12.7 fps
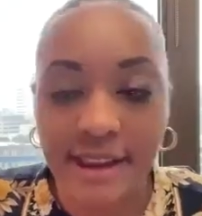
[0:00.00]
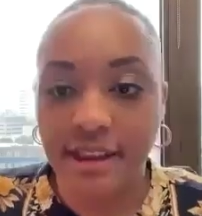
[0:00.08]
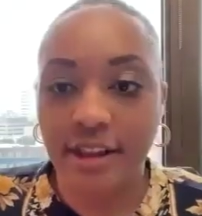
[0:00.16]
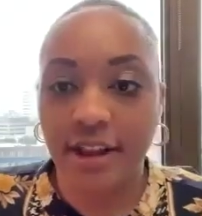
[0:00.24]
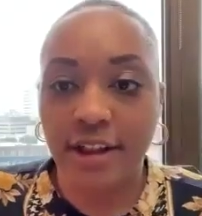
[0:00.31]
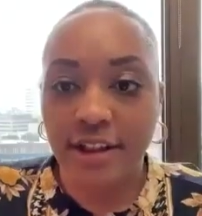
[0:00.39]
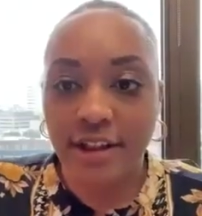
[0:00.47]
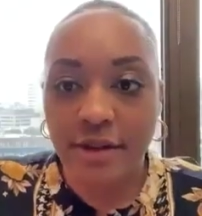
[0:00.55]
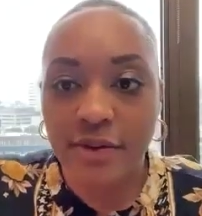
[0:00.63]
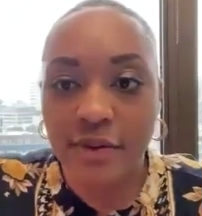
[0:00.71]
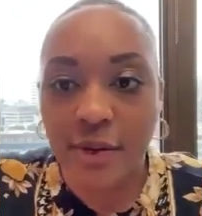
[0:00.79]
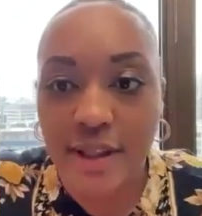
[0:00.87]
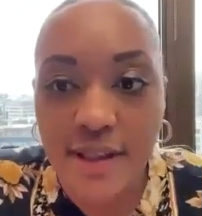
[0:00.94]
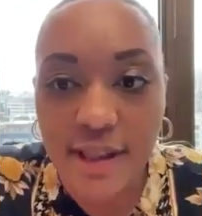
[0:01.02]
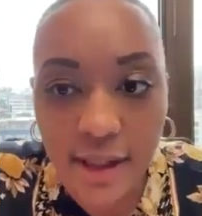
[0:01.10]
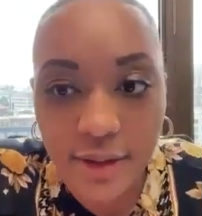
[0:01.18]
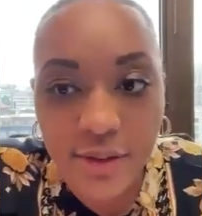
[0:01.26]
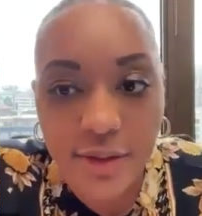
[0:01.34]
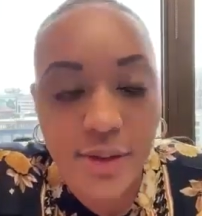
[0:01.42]
Maltese, turning to you for a
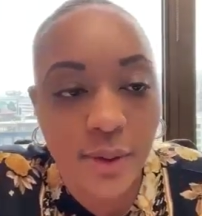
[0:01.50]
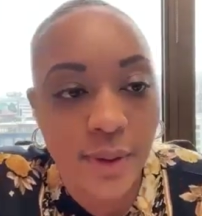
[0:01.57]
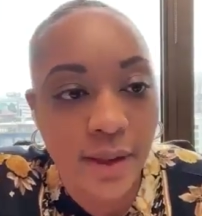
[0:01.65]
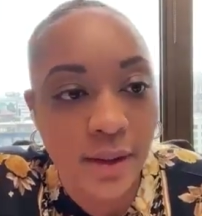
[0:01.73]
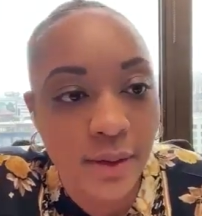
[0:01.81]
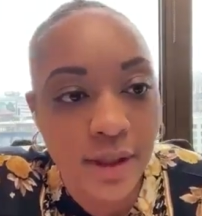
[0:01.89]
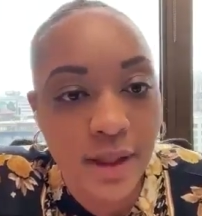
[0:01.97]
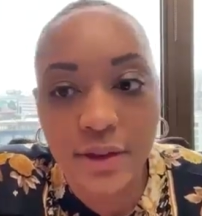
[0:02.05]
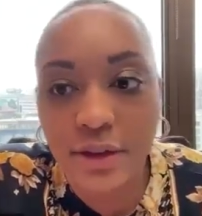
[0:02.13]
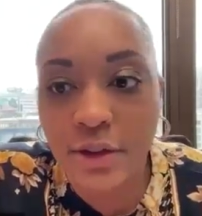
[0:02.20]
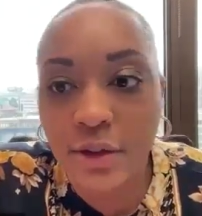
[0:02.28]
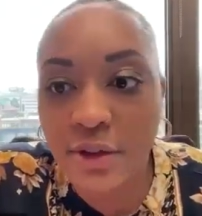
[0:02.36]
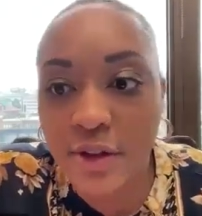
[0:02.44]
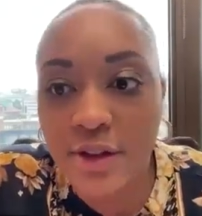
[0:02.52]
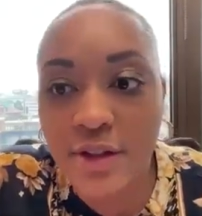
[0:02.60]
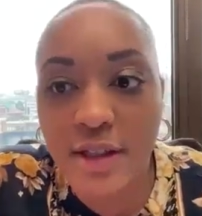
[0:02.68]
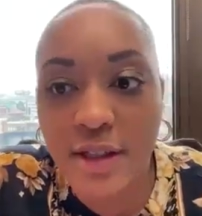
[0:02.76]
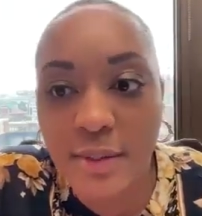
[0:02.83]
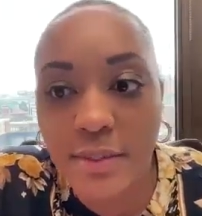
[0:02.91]
second. So we know that the
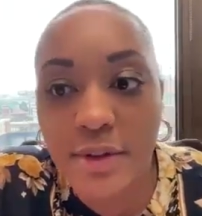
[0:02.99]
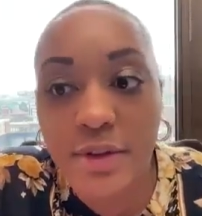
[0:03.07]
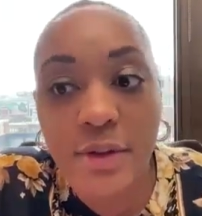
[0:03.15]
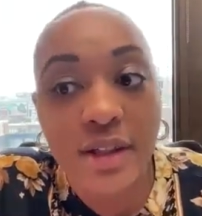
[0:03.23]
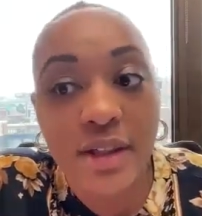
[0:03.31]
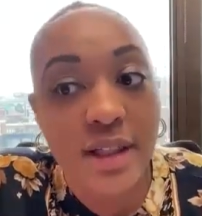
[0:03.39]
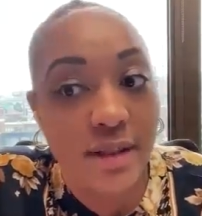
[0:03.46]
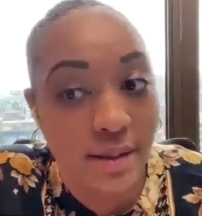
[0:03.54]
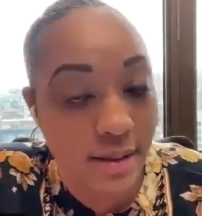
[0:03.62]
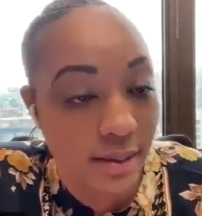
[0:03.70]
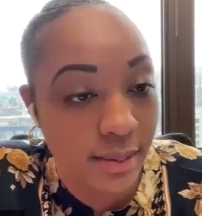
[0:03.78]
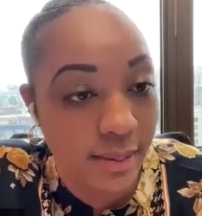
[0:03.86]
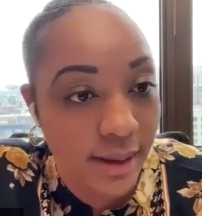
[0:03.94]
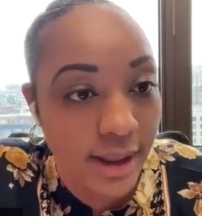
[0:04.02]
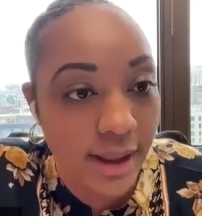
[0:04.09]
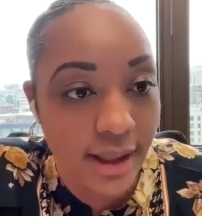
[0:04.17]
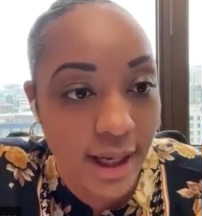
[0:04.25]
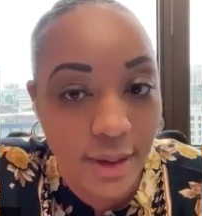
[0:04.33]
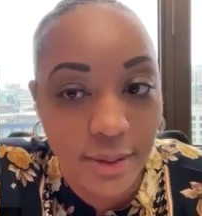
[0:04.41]
University Missouri system
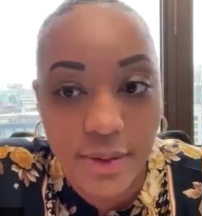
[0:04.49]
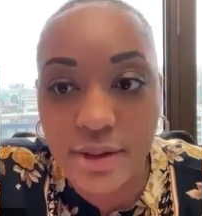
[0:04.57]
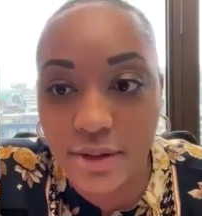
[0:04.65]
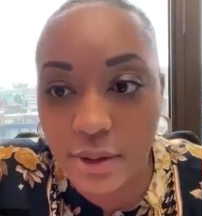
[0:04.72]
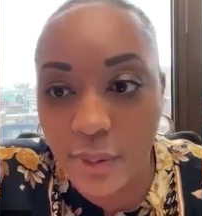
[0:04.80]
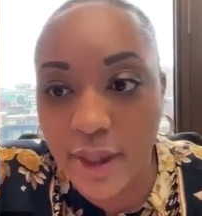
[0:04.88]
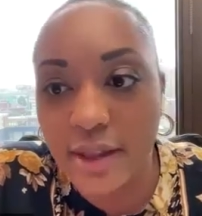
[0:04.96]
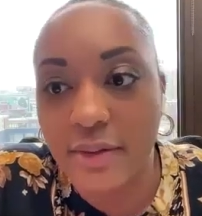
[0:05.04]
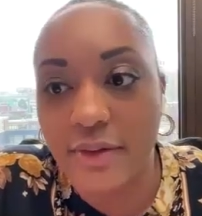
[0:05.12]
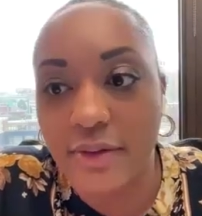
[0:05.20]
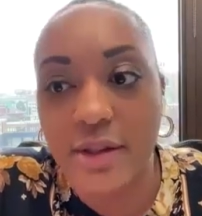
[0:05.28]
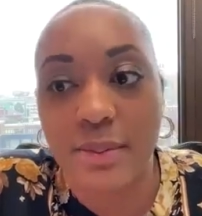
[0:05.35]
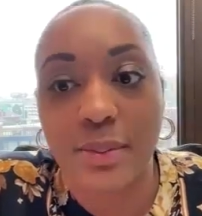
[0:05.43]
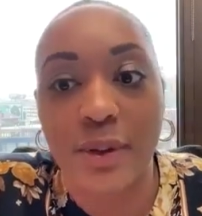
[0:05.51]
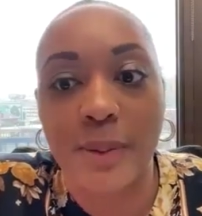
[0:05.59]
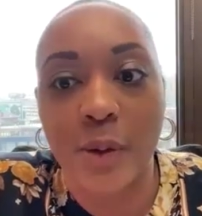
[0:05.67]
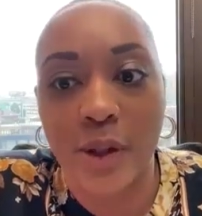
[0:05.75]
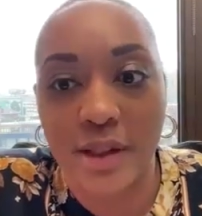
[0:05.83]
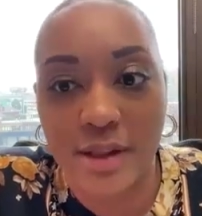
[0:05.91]
announced in the wake of the Supreme
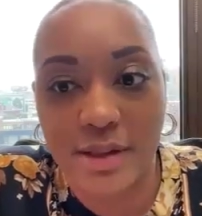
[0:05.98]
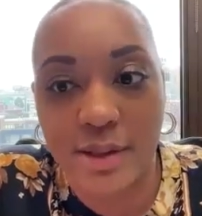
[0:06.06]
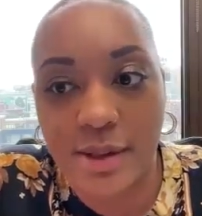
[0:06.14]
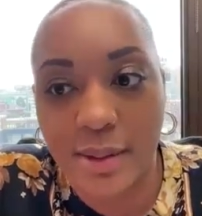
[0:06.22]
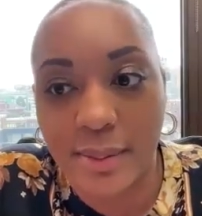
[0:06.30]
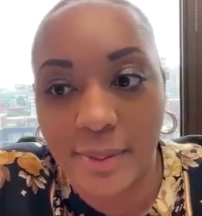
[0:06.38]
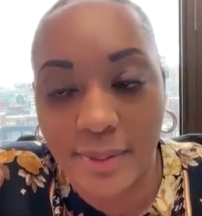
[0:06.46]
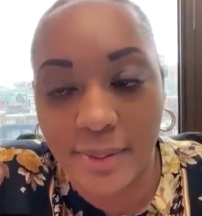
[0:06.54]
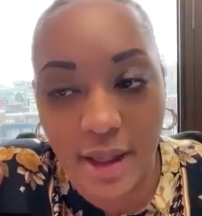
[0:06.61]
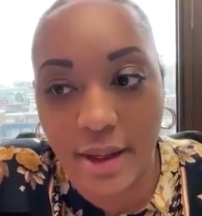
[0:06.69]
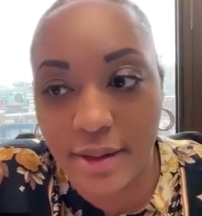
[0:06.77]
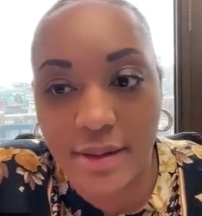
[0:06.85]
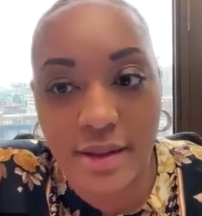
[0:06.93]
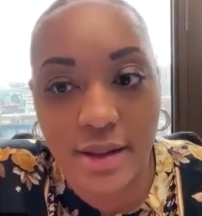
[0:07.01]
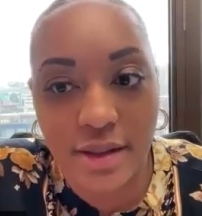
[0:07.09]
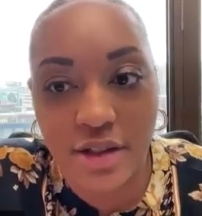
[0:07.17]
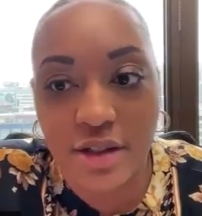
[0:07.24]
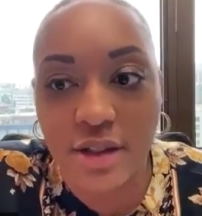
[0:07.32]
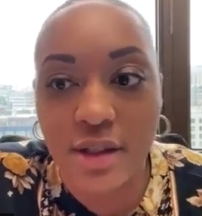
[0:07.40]
Court decision
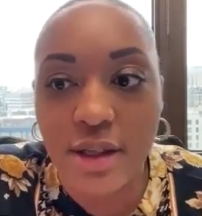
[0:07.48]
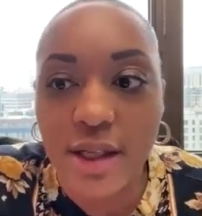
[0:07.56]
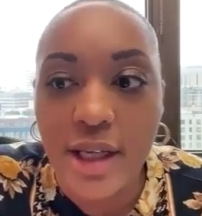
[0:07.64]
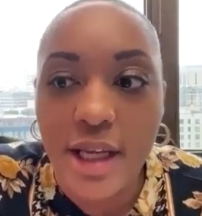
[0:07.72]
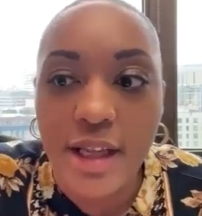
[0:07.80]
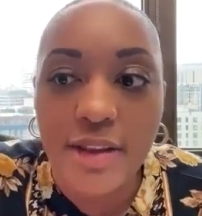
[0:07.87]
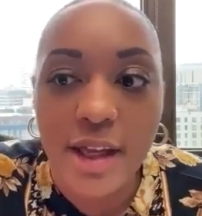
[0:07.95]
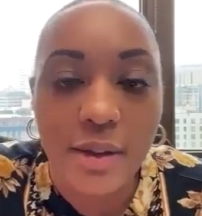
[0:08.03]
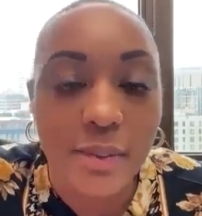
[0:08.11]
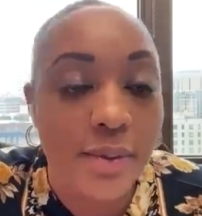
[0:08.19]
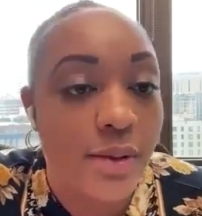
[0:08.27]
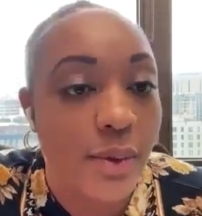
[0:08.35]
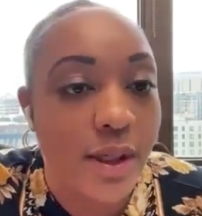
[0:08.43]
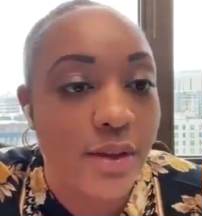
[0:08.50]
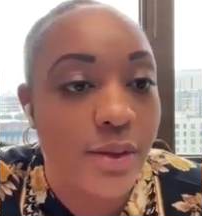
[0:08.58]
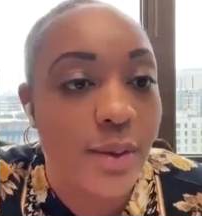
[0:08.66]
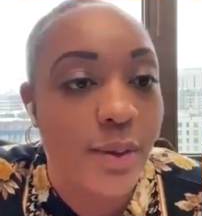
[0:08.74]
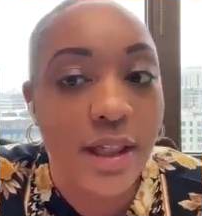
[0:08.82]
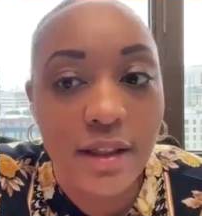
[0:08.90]
that it was going
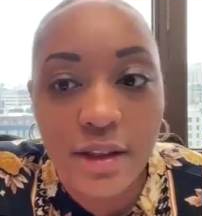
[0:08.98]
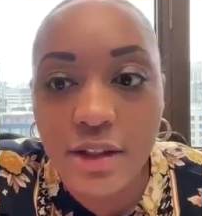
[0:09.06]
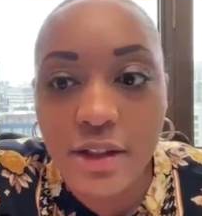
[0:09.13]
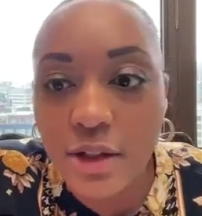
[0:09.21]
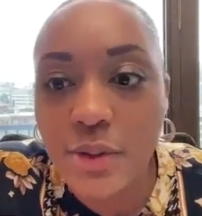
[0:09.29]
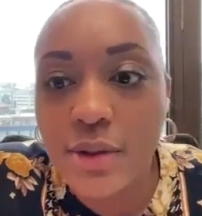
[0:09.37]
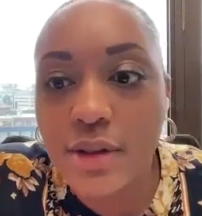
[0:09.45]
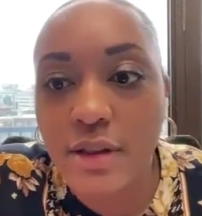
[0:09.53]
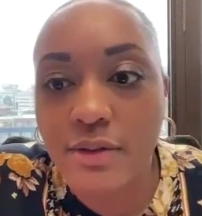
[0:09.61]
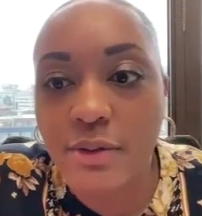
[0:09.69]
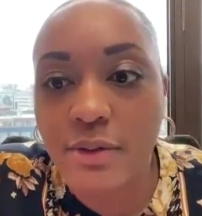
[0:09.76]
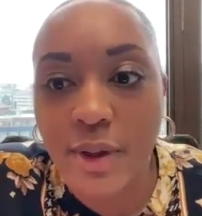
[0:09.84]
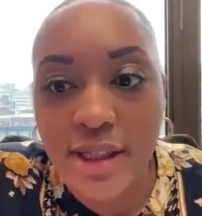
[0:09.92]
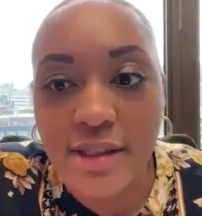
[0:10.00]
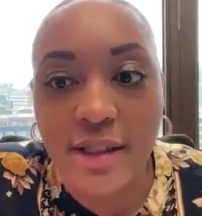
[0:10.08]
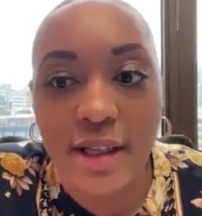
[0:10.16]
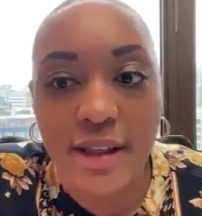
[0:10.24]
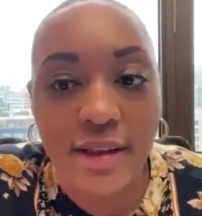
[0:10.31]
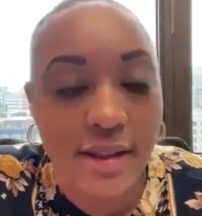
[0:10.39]
to end the use of race
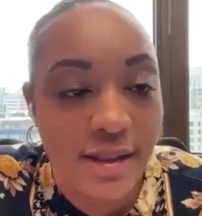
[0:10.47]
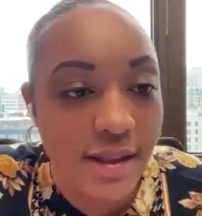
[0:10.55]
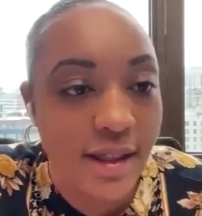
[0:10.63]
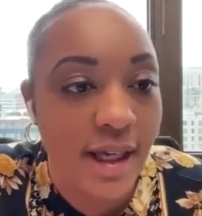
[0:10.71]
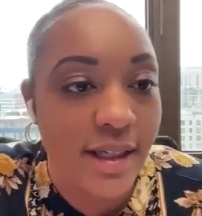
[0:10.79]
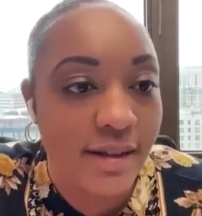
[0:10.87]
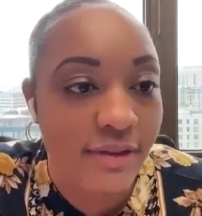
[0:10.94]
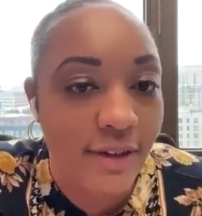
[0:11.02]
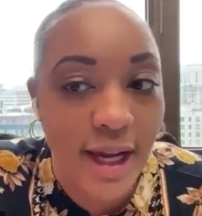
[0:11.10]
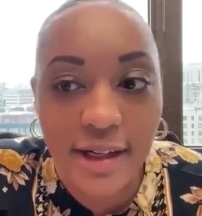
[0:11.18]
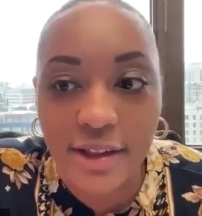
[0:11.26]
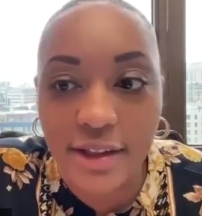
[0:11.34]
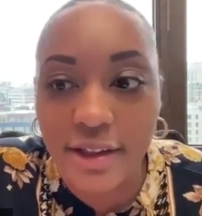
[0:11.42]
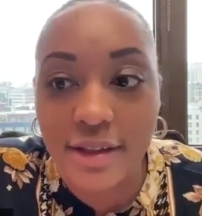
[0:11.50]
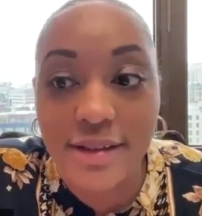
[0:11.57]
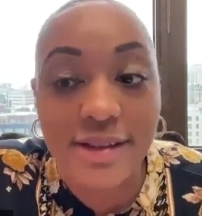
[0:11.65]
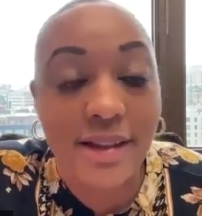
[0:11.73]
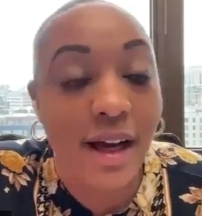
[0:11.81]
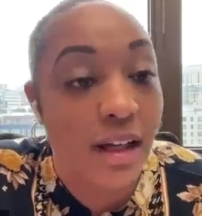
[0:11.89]
and ethnicity as a factor in
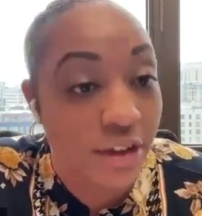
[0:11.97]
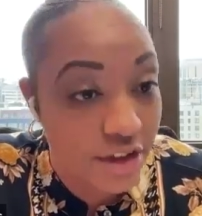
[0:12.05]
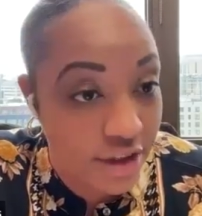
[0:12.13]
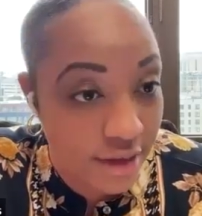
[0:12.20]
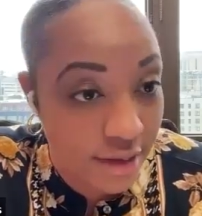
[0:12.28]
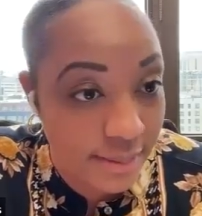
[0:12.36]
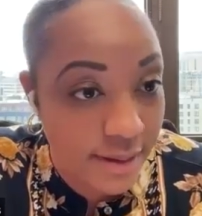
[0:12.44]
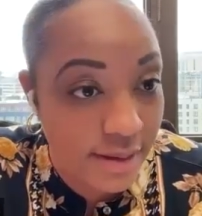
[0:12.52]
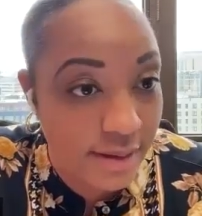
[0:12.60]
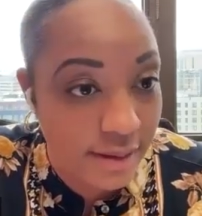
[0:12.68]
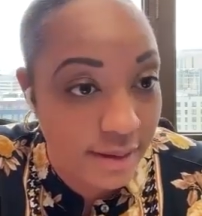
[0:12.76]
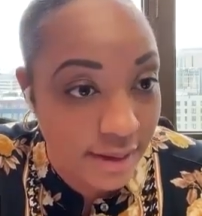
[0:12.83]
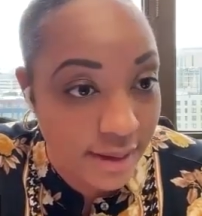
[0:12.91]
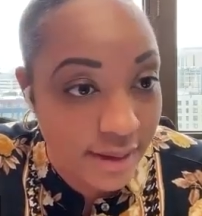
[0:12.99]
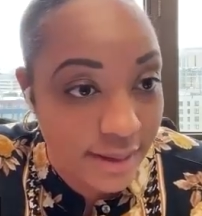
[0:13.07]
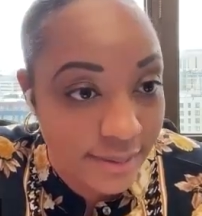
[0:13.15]
scholarships.